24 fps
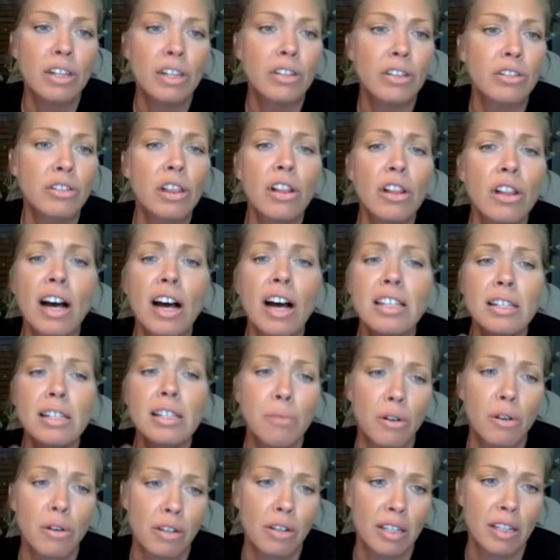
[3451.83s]
There's lots of
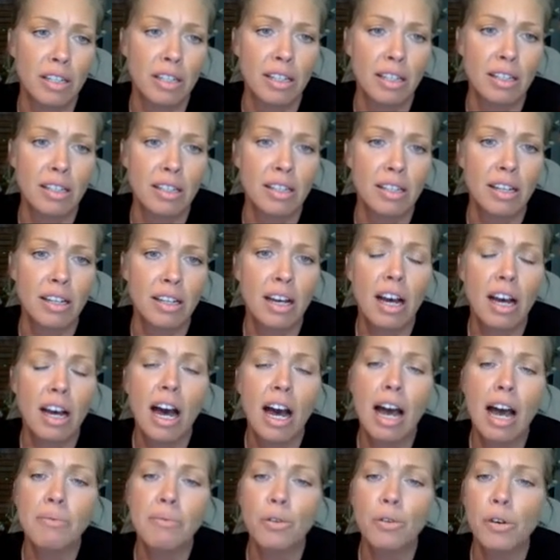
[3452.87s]
bonuses.
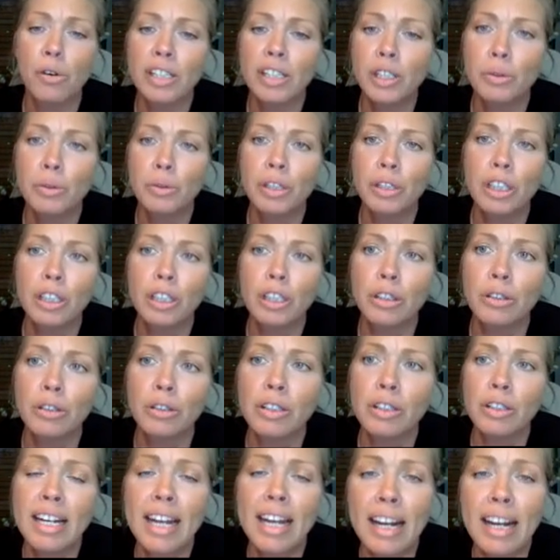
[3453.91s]
I'm going to include
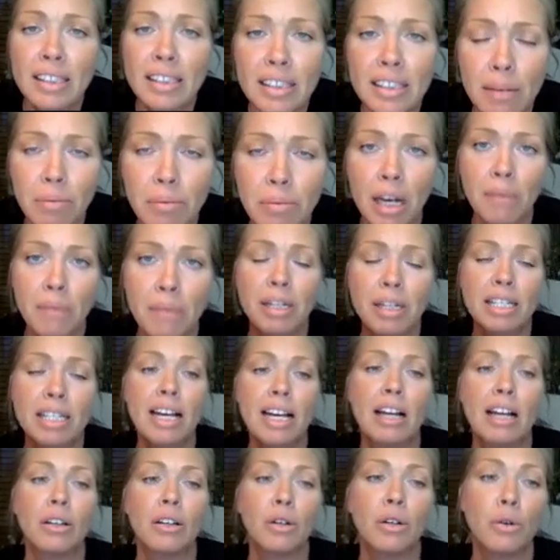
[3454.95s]
the next upcoming
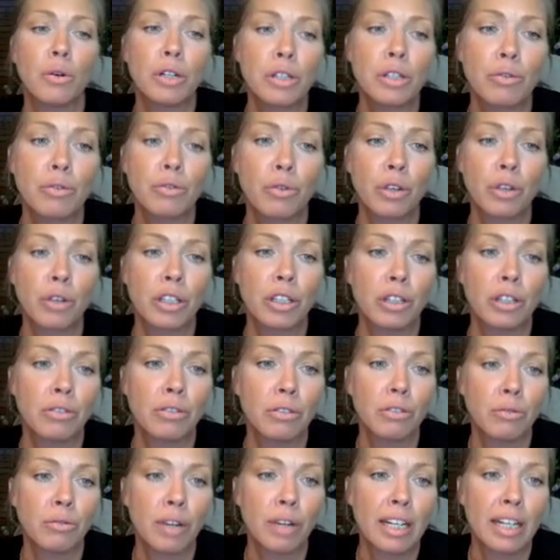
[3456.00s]
telecourse for you
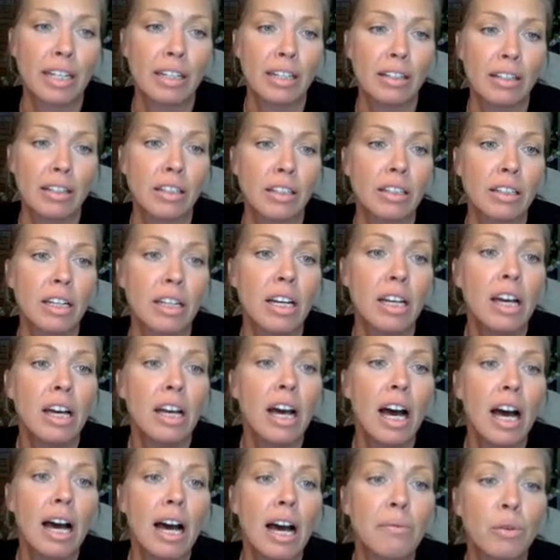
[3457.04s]
right here.
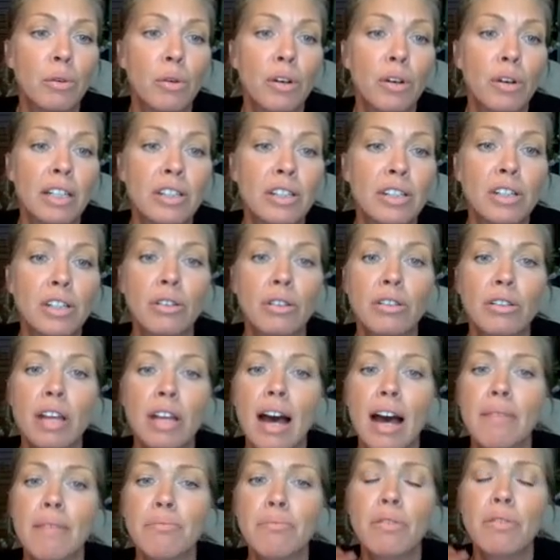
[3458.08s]
I'm going to
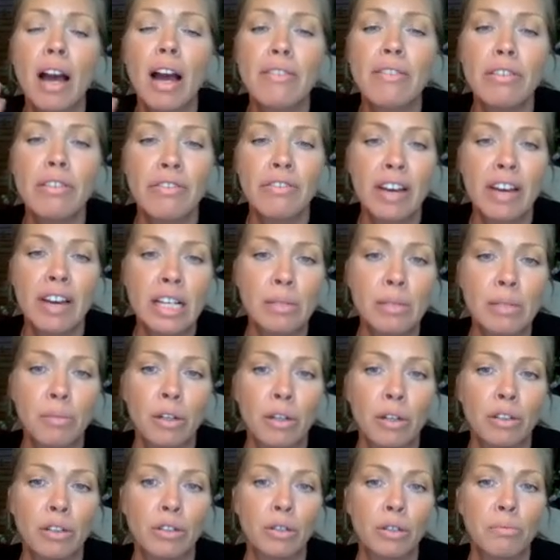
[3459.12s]
that private
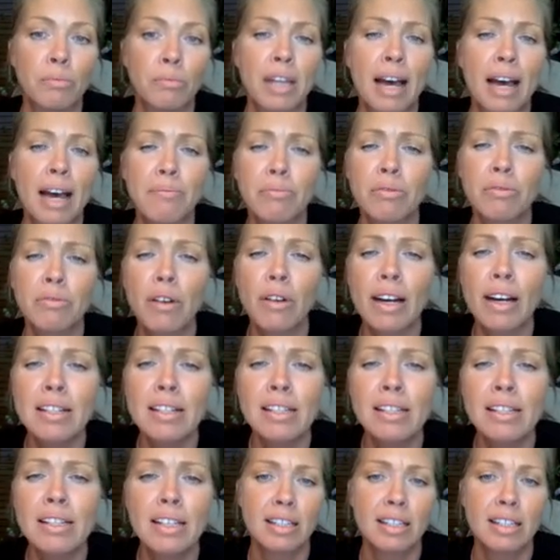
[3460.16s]
Facebook group, that
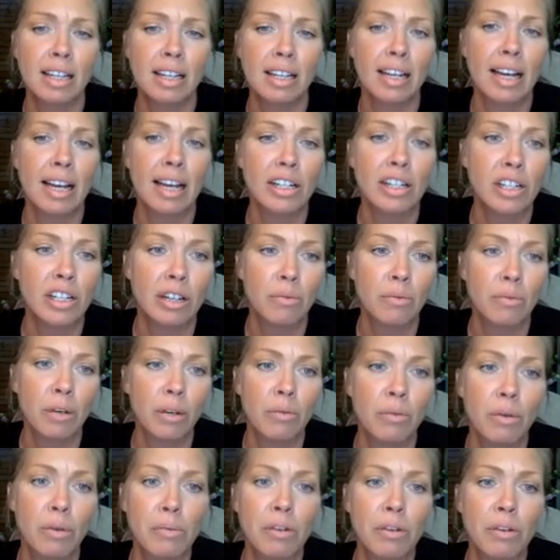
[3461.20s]
priceless connection with
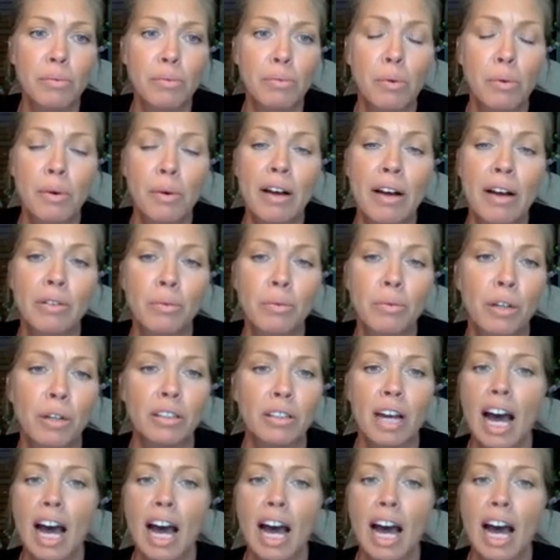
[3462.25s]
women from around the world.